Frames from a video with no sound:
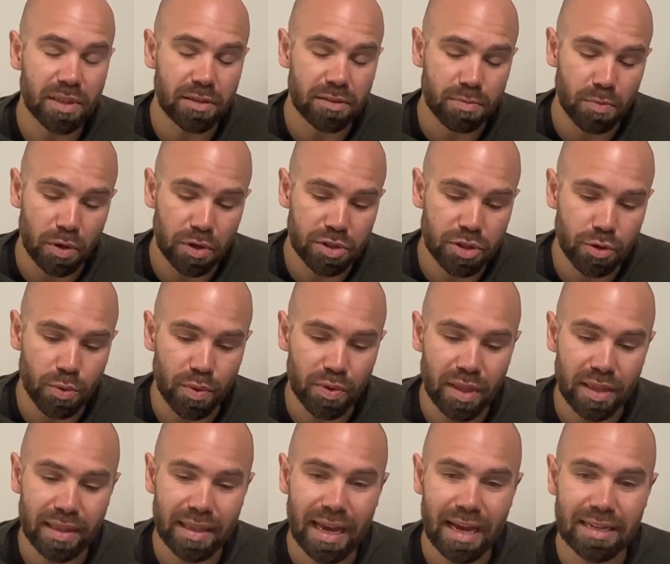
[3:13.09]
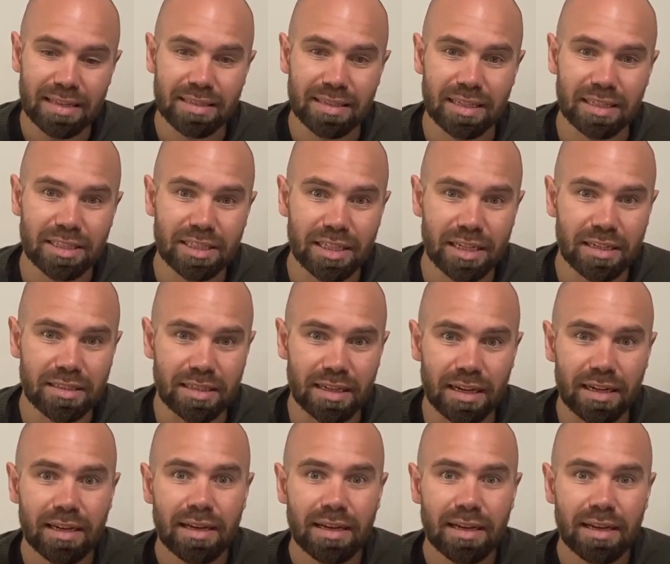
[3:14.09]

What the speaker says: There's more to it than that, such as